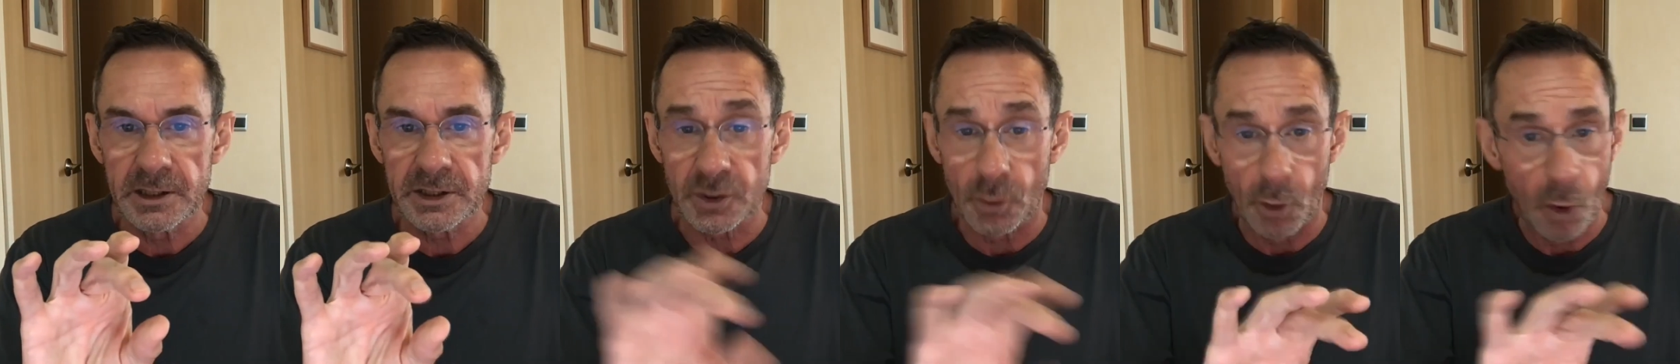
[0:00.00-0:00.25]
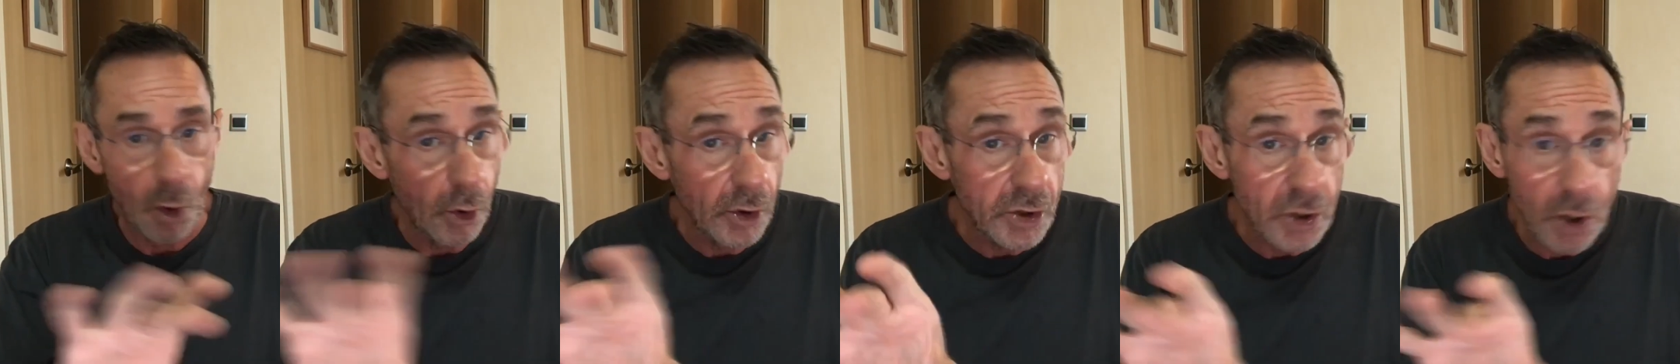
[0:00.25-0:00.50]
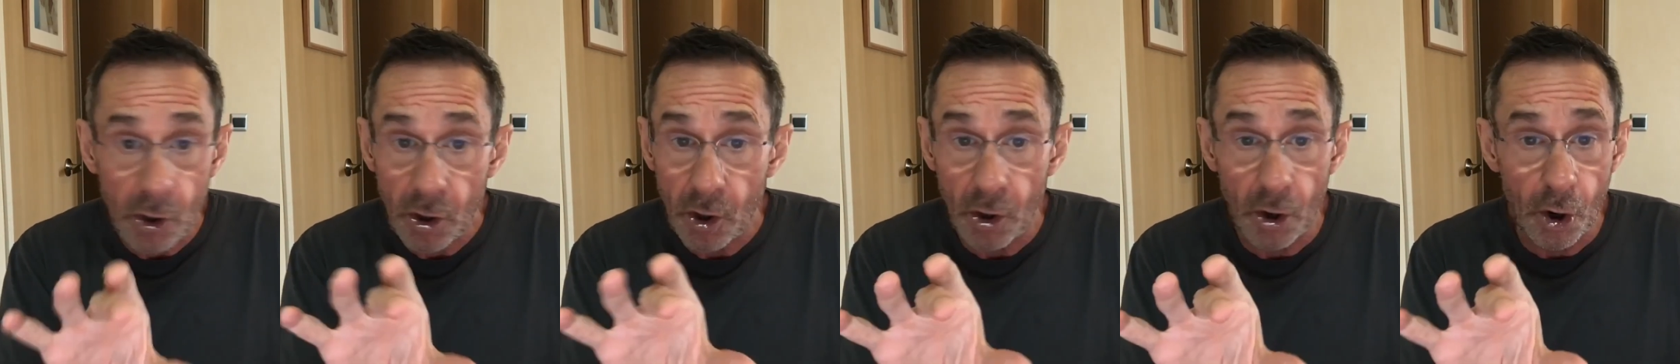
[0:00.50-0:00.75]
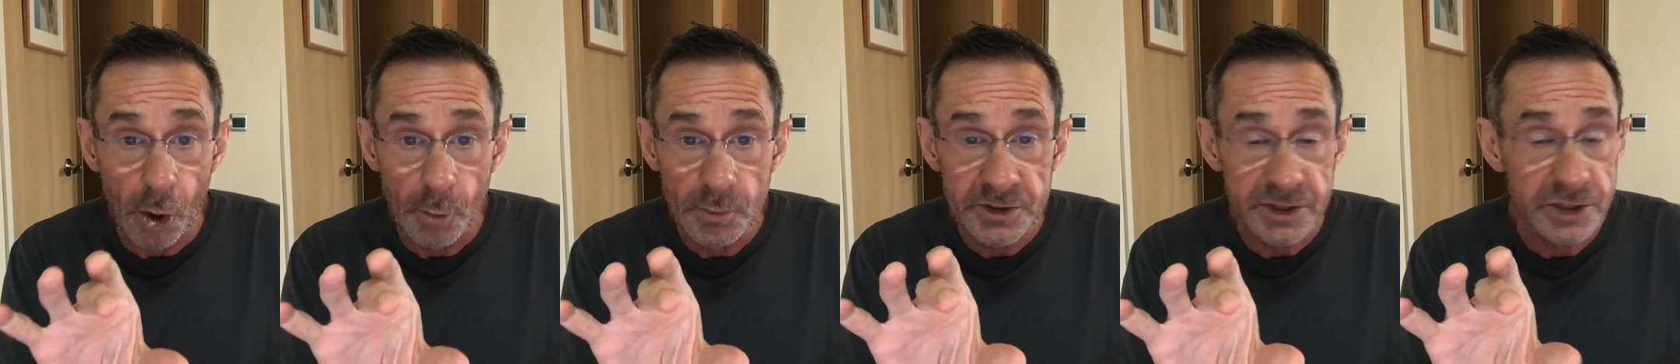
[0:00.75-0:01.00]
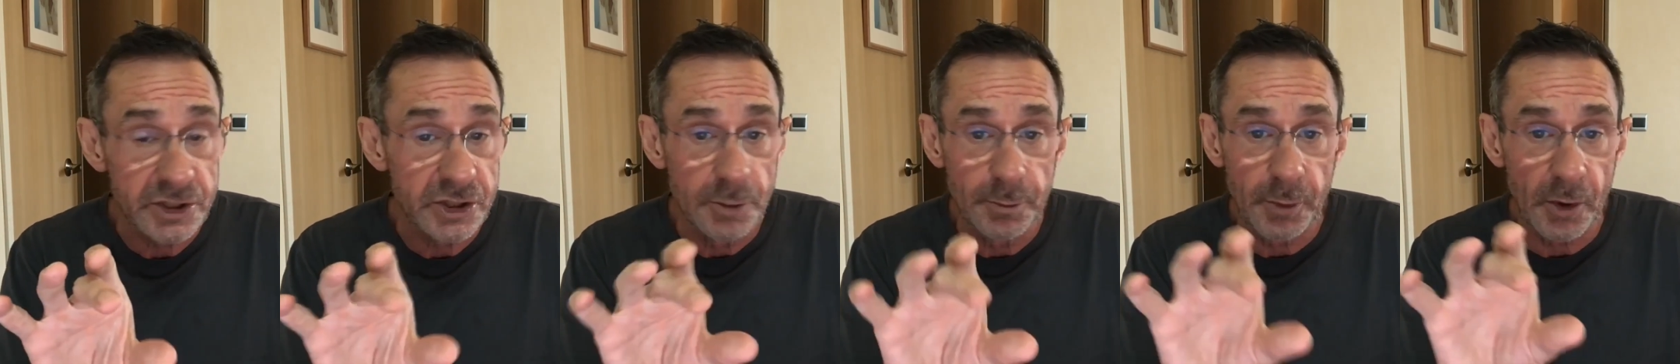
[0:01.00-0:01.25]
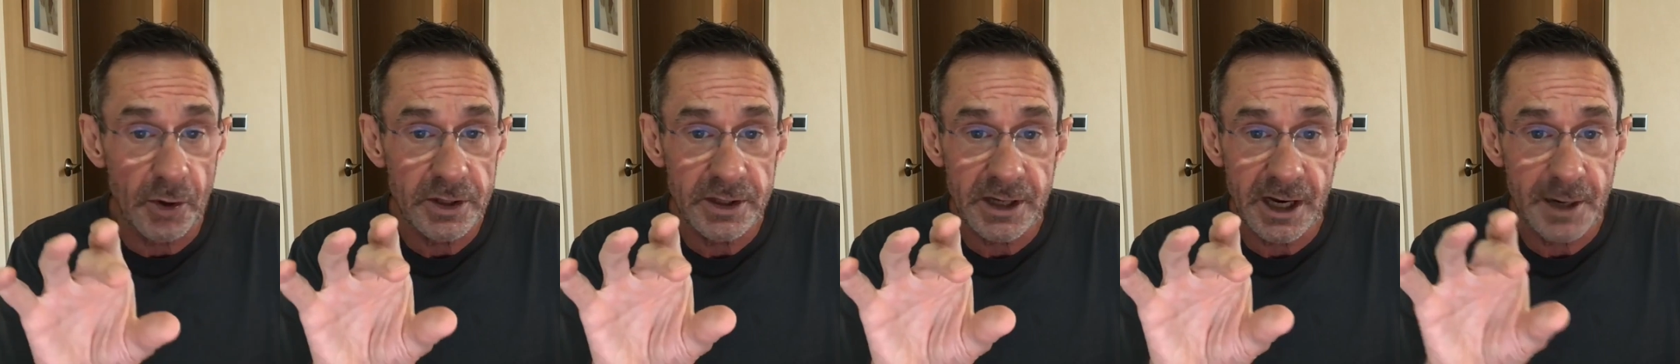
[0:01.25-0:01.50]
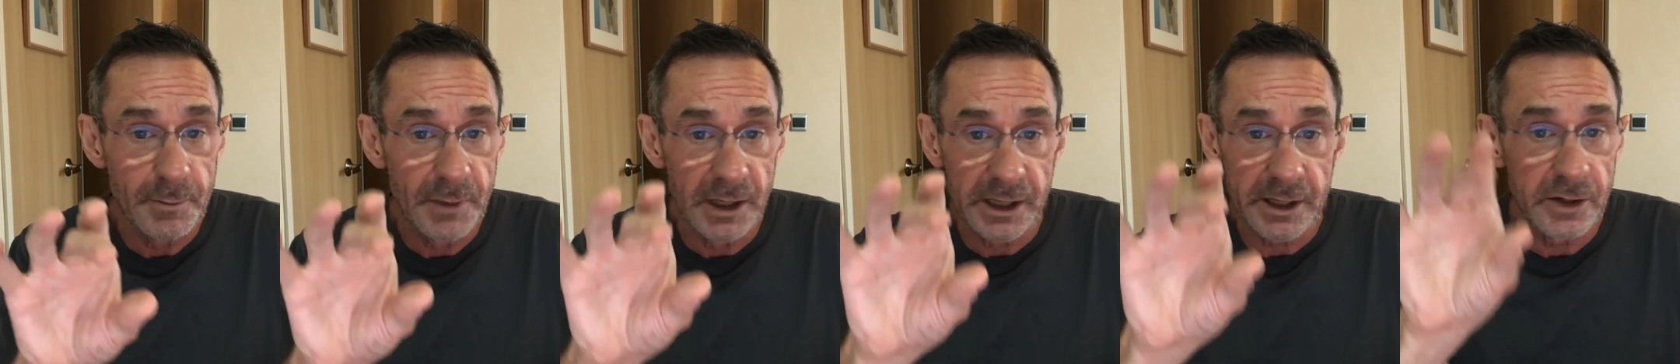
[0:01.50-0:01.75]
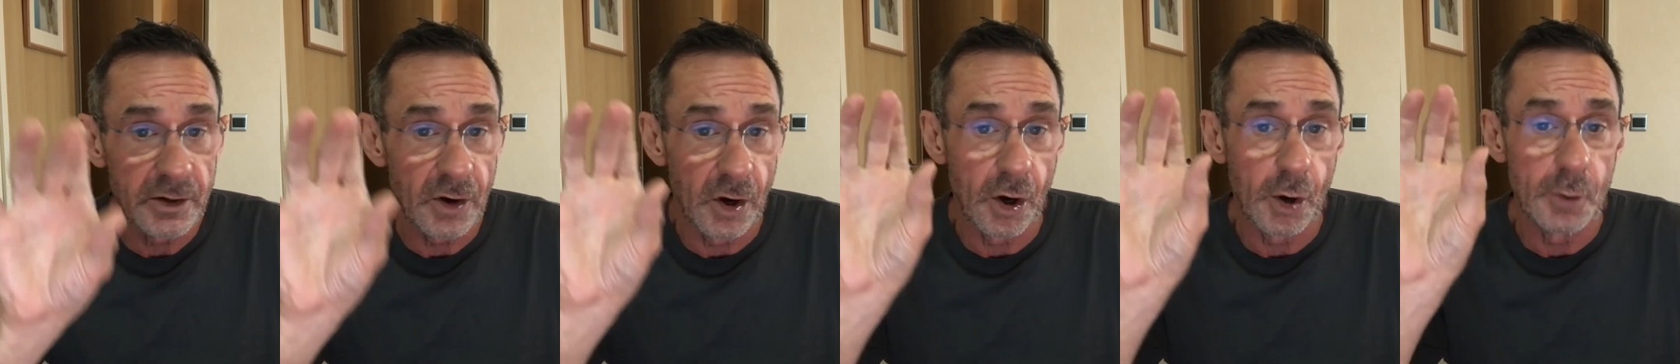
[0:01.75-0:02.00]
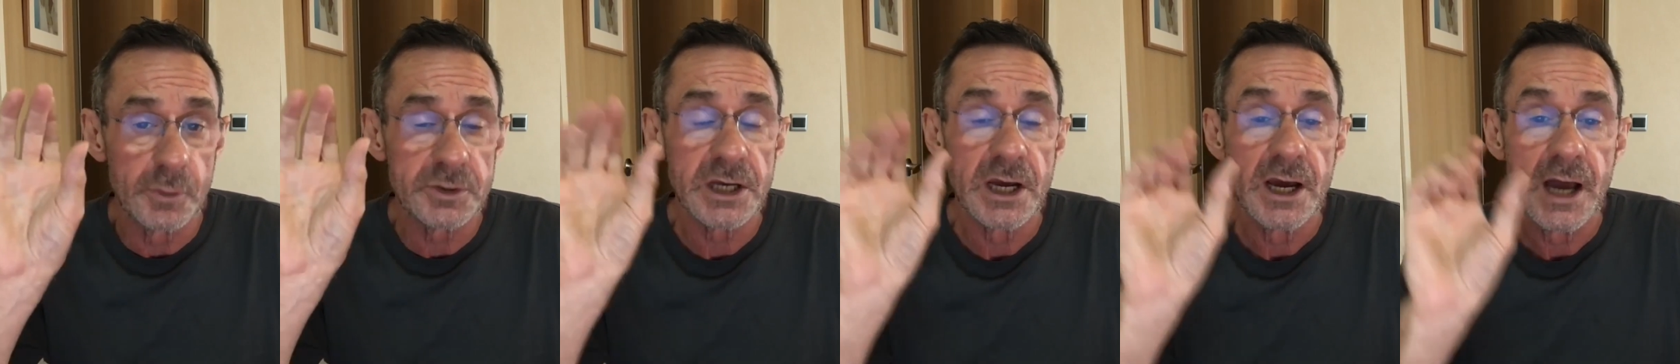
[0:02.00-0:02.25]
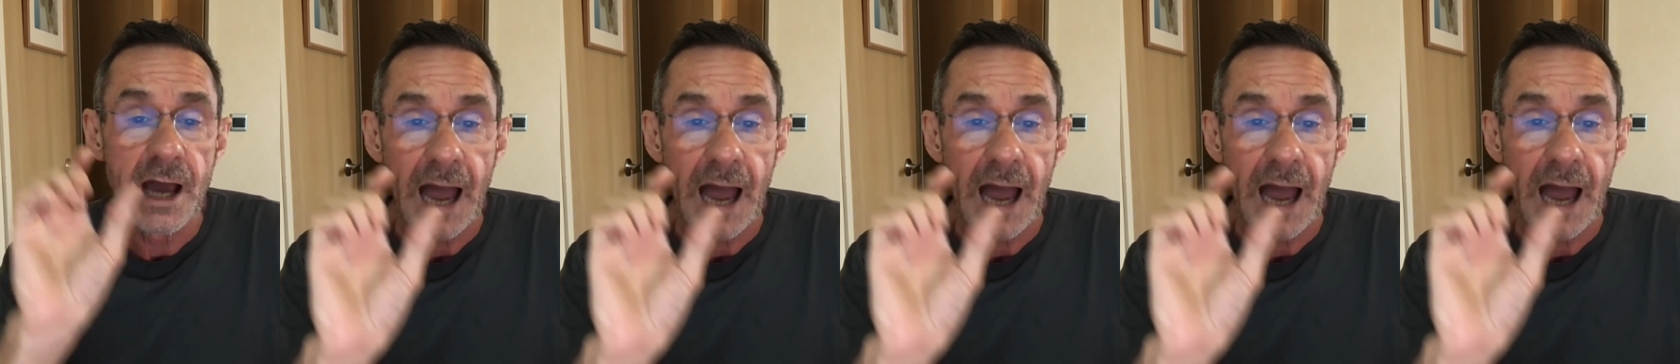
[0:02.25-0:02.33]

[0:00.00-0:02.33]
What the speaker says: so all your homes, 2.9 million homes,